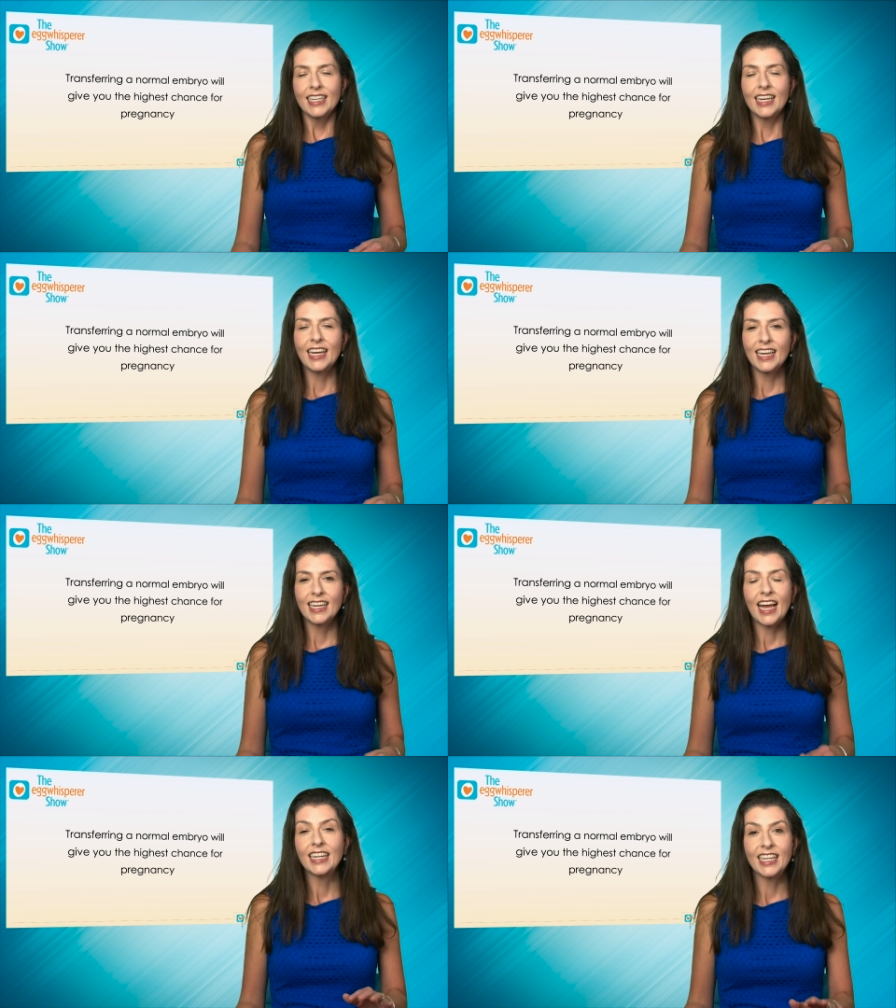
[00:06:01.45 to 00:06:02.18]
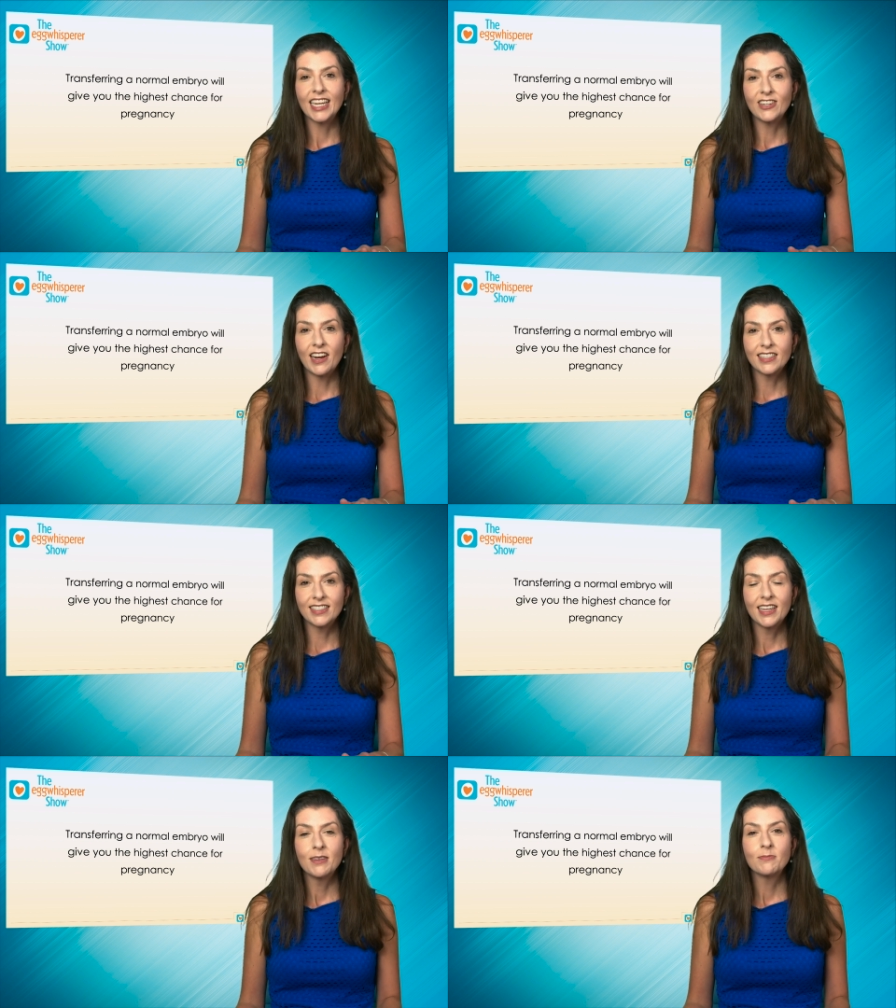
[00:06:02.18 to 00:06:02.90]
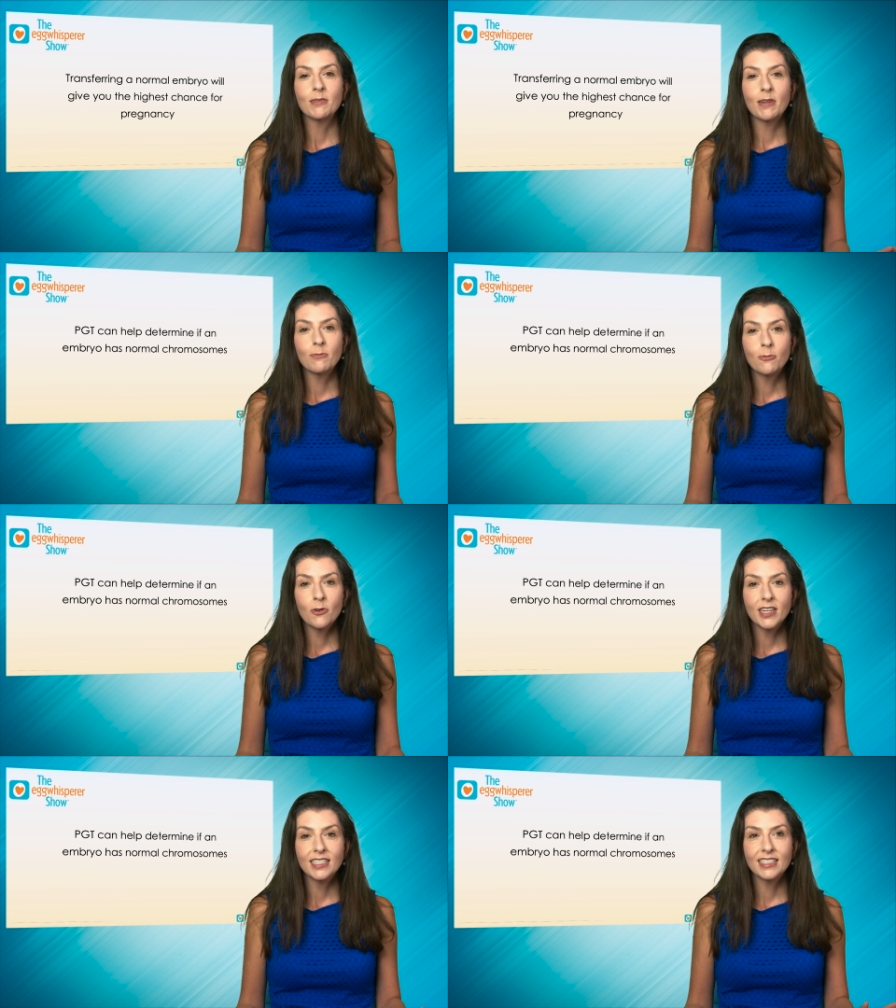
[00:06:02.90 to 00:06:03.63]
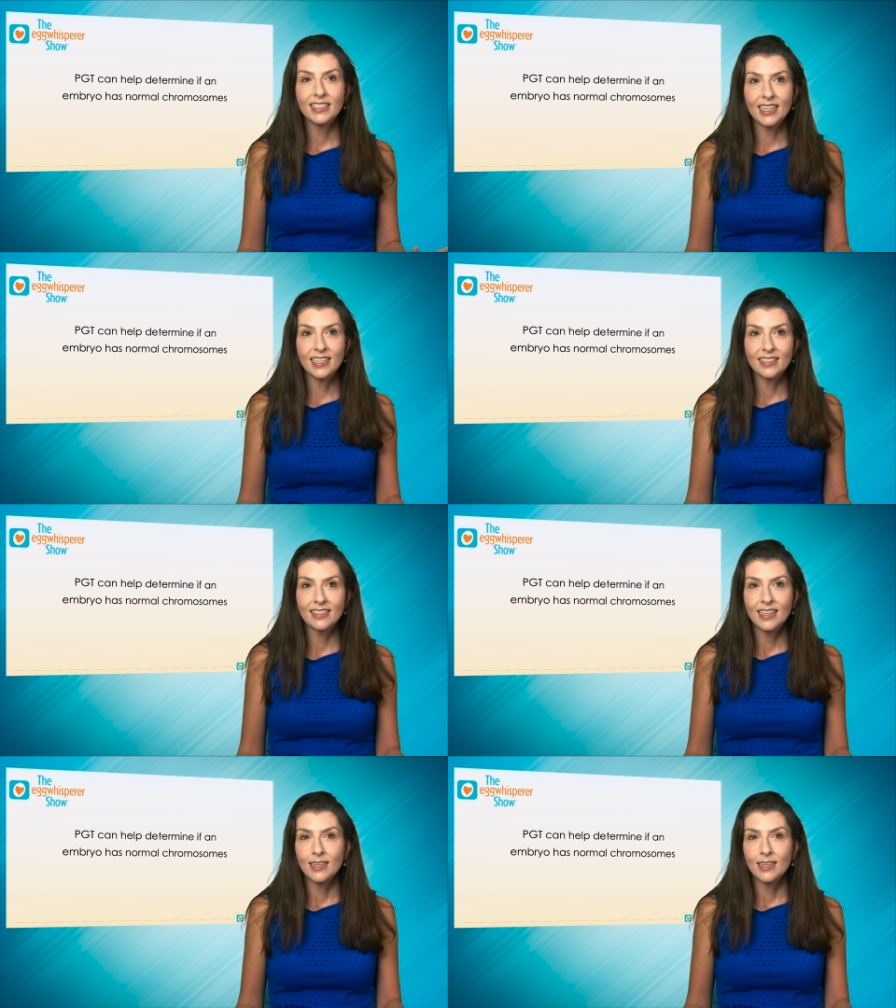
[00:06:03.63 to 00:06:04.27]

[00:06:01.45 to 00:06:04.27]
I digress, but my point is this.